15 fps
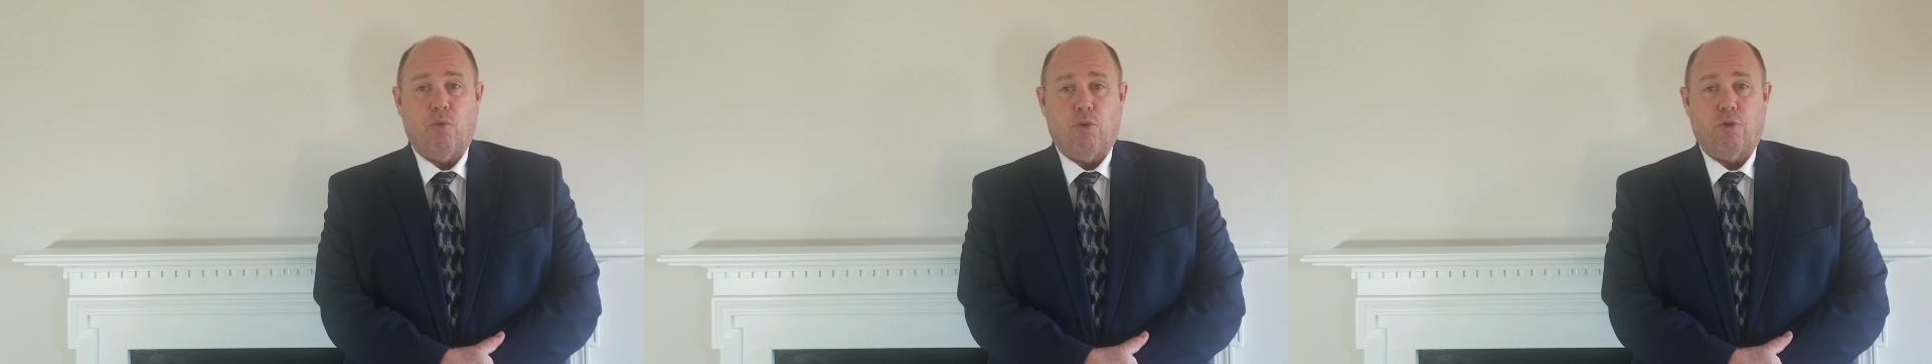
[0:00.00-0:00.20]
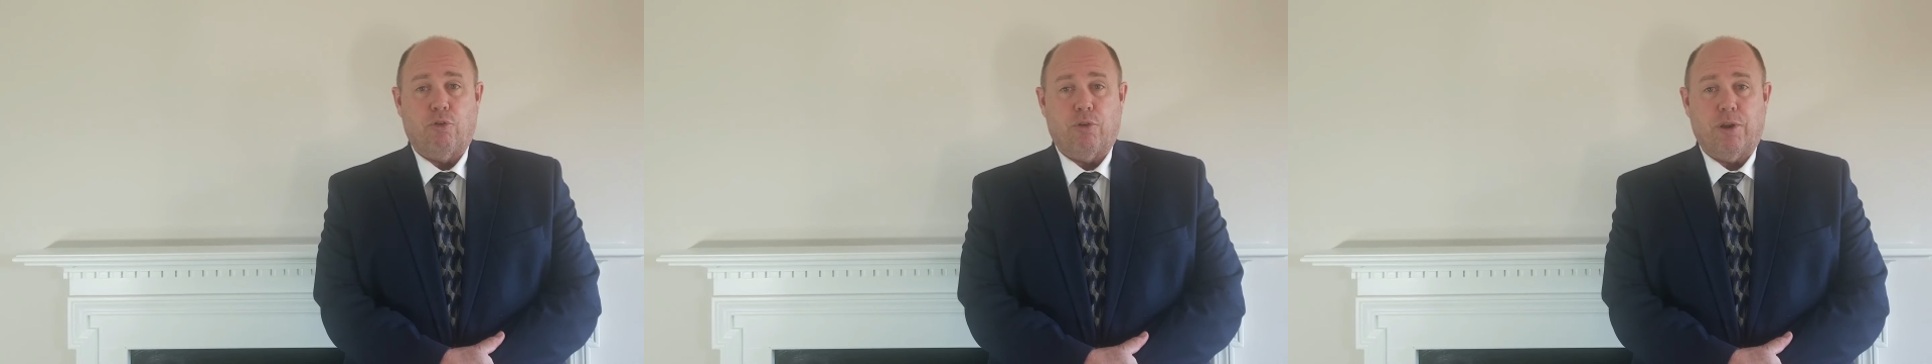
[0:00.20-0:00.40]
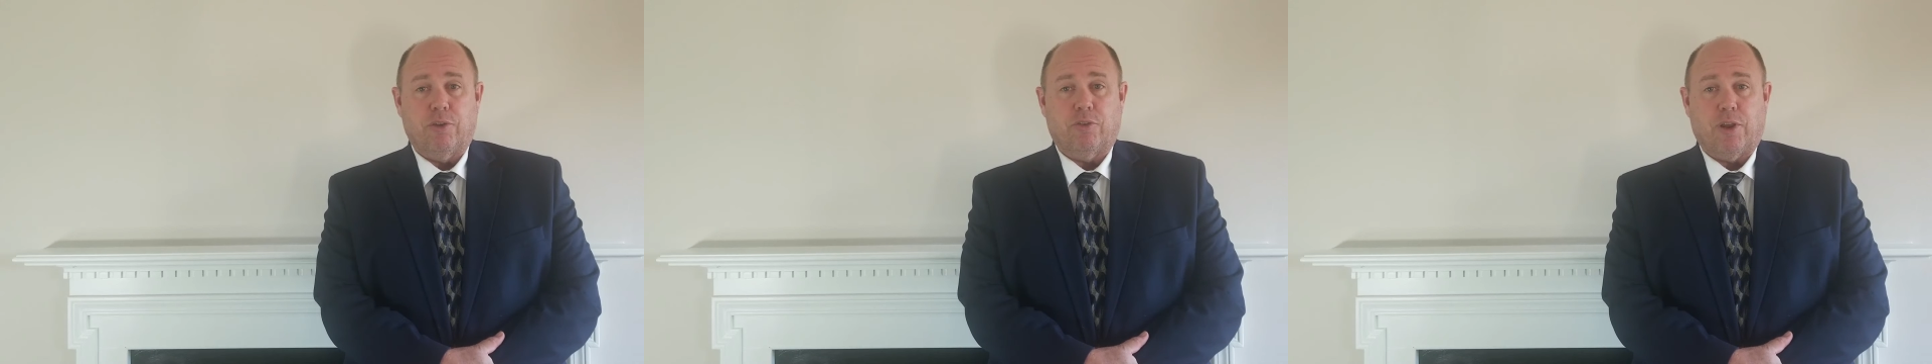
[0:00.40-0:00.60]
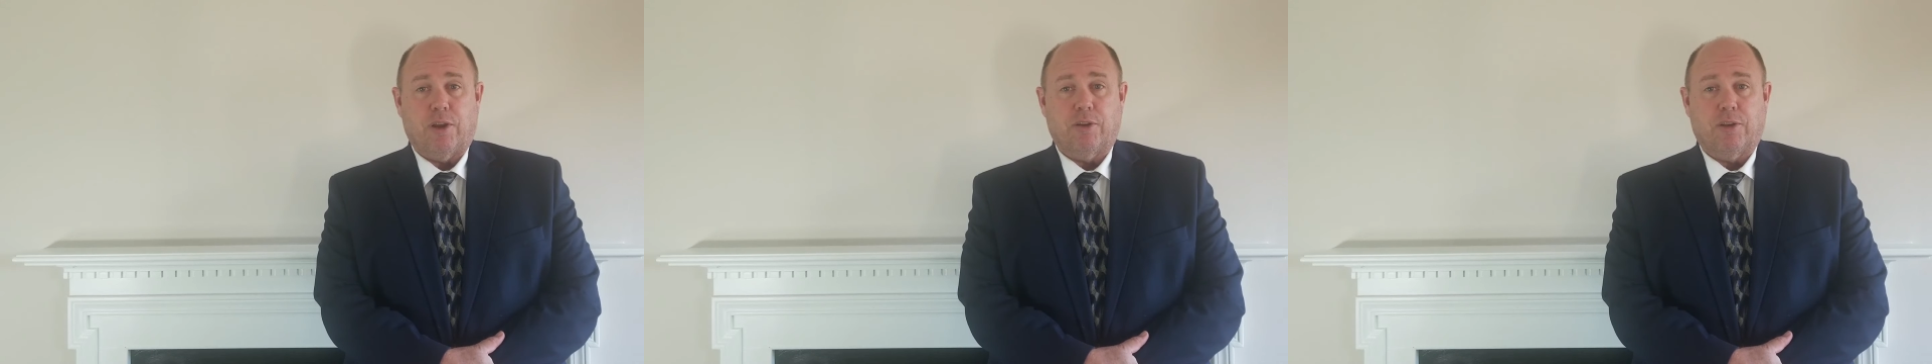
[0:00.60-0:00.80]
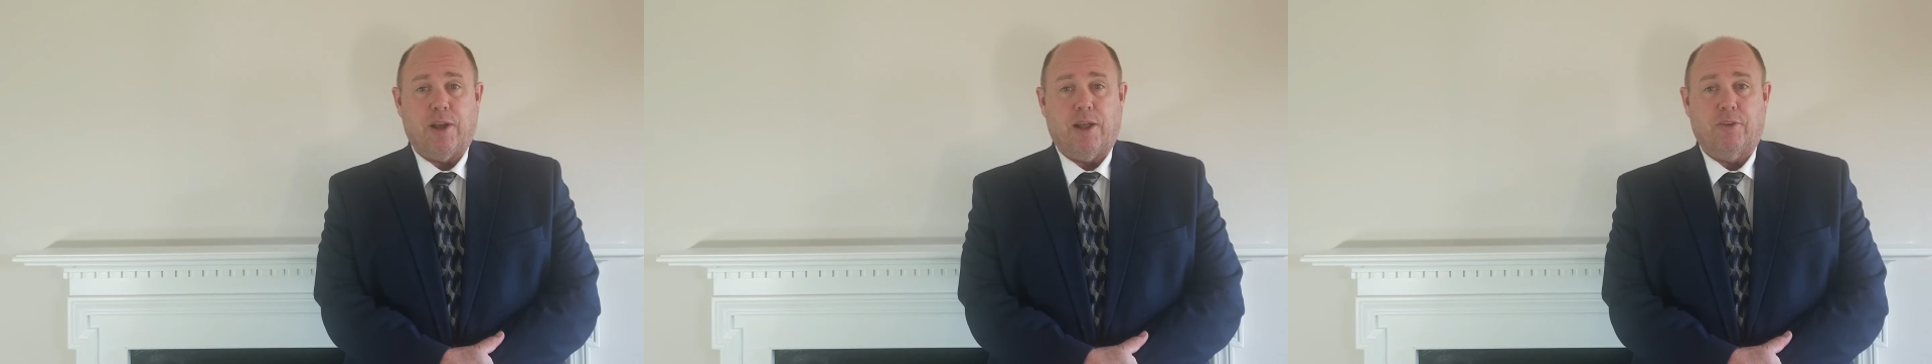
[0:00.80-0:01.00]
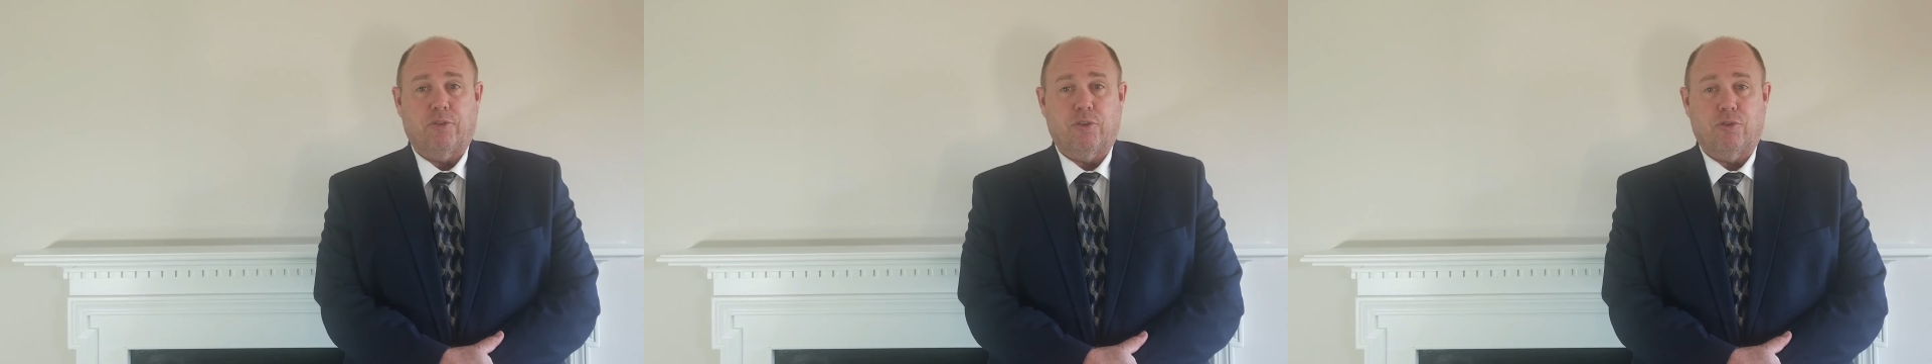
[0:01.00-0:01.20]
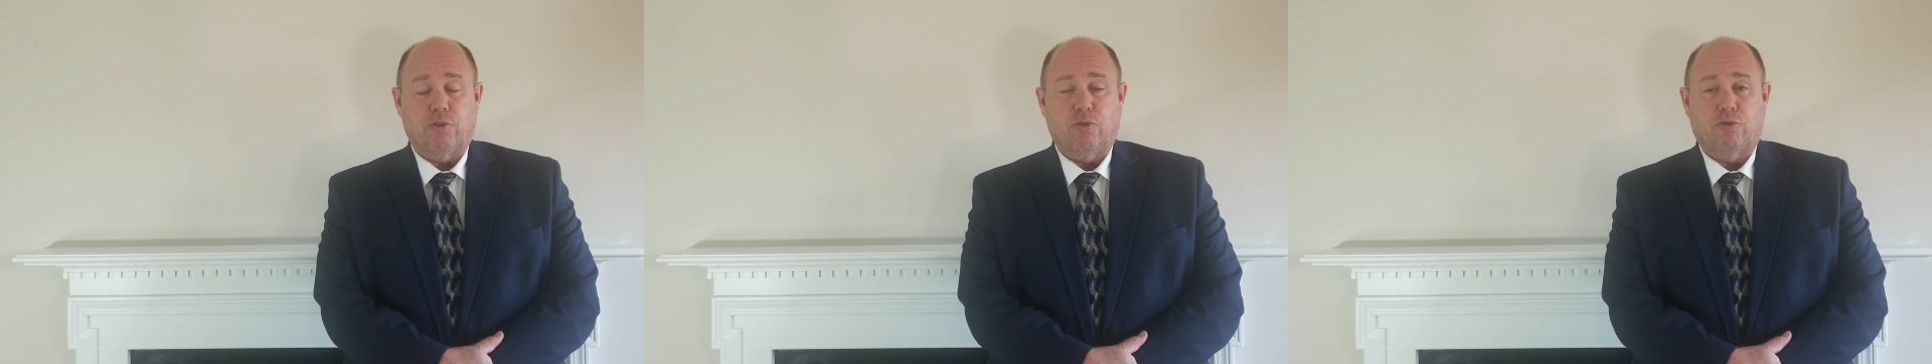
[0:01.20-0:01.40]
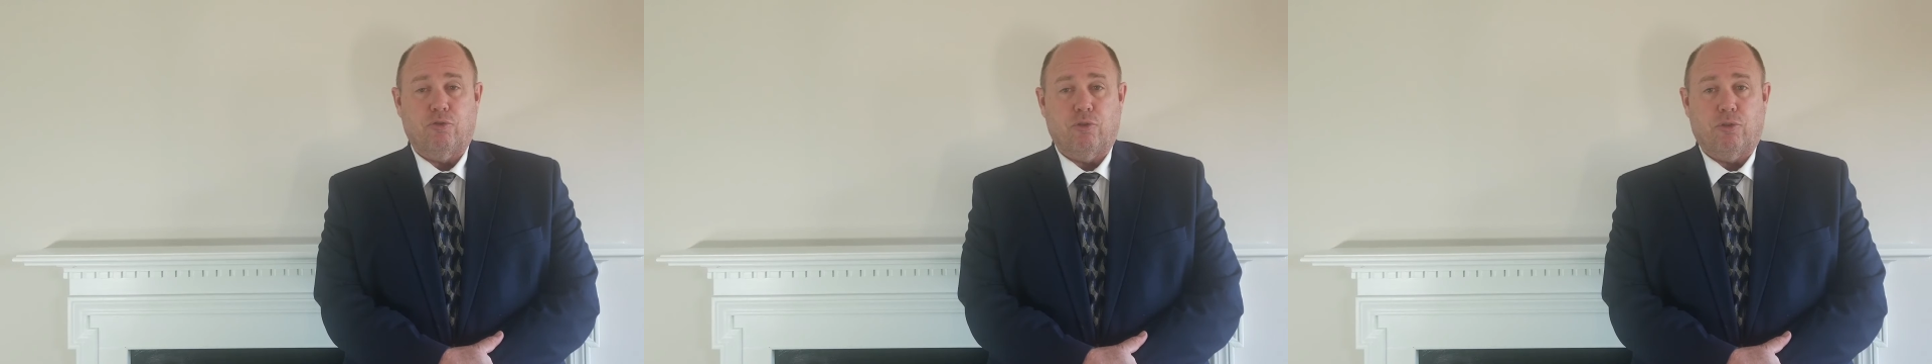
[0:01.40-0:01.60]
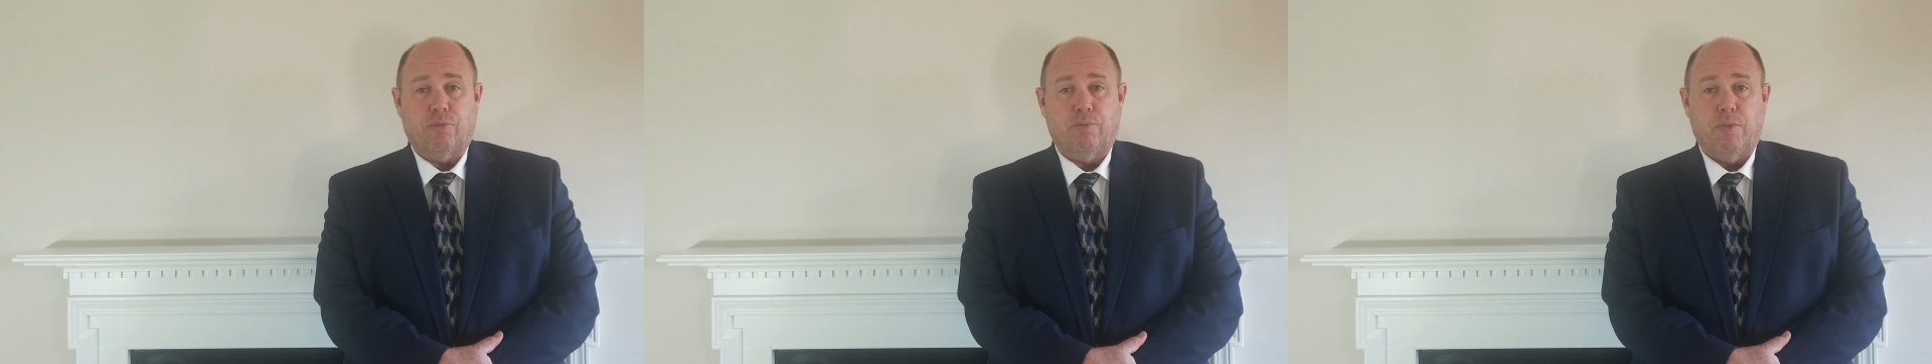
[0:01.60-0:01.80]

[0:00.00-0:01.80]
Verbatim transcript: order is unconstitutional.